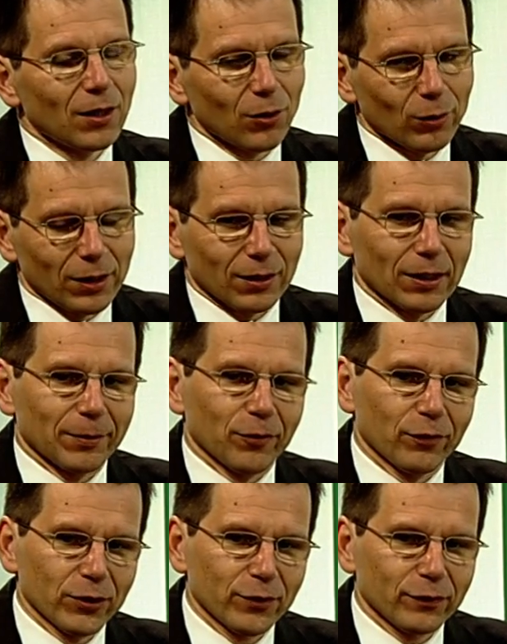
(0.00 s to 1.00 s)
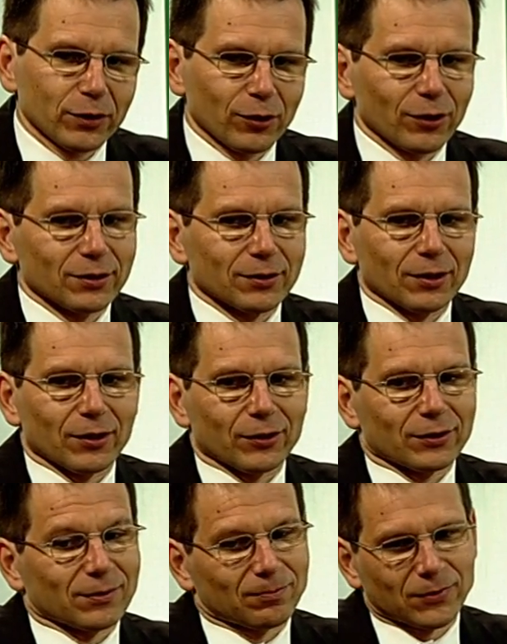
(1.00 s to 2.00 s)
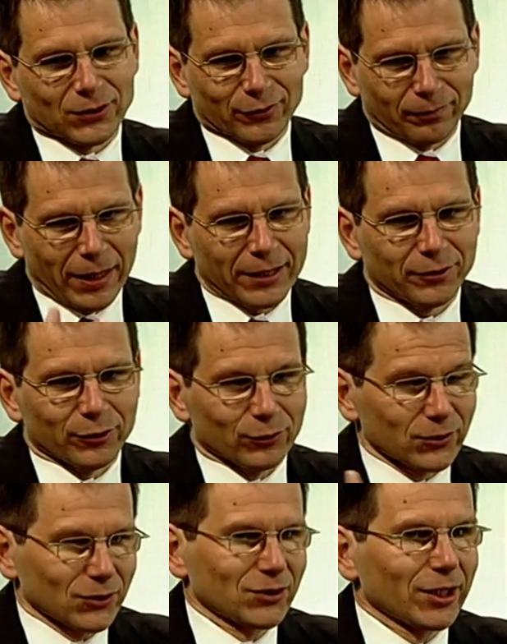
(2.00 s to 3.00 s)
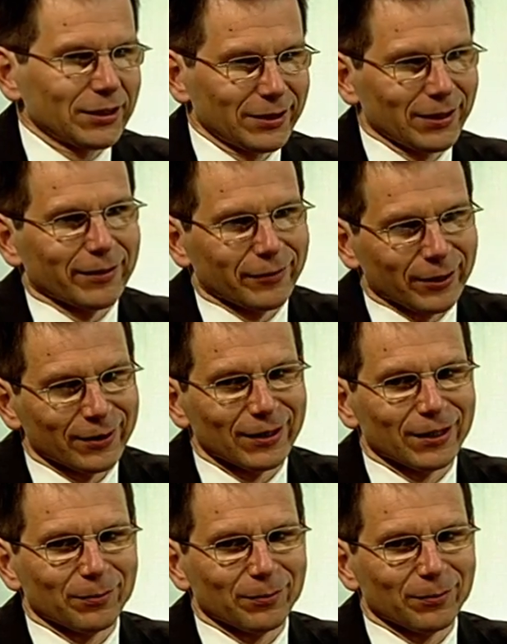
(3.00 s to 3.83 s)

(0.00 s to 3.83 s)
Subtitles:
Well, I mean, first of all, on a sort of macro society level,